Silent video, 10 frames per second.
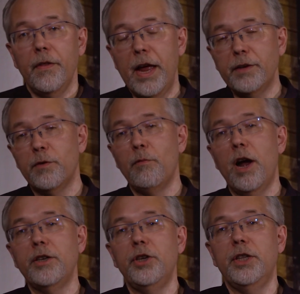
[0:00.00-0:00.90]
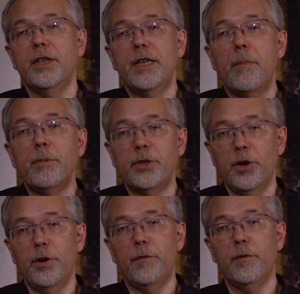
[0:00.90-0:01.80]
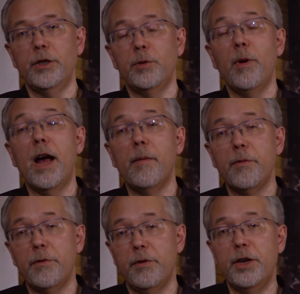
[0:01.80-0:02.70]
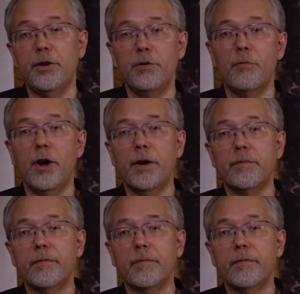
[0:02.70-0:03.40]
Thanks for watching this episode of Fringe Pop 321.